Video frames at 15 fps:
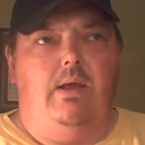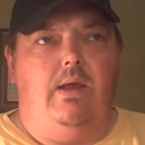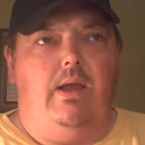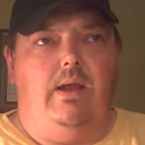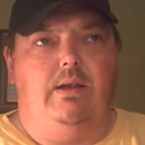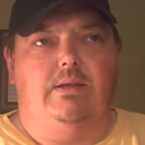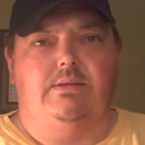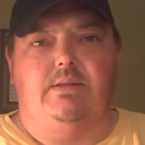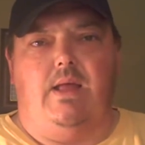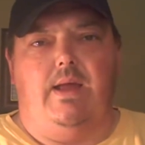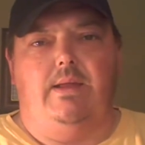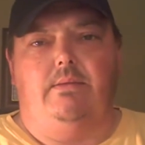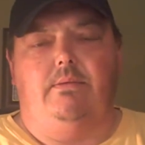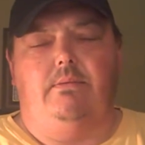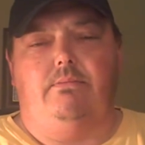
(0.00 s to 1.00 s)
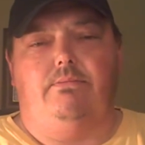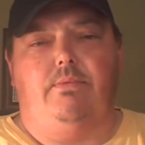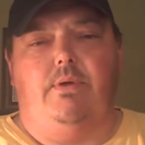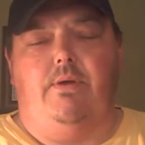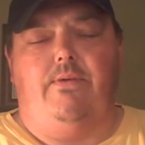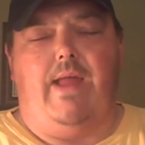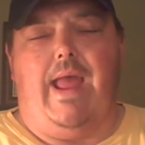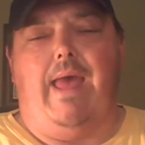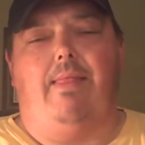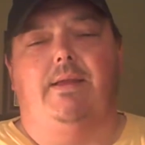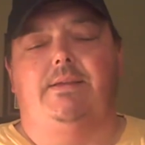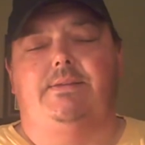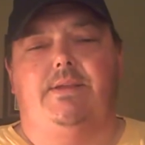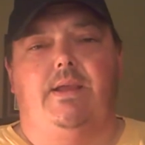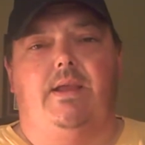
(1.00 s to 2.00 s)
And it's like
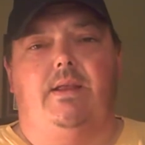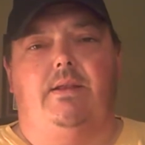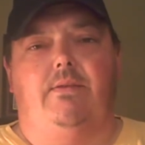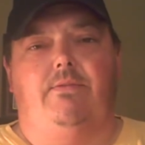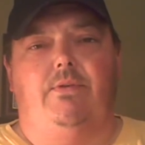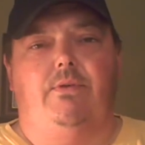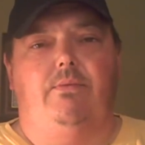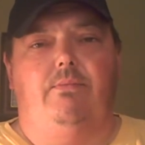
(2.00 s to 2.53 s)
Alex said, if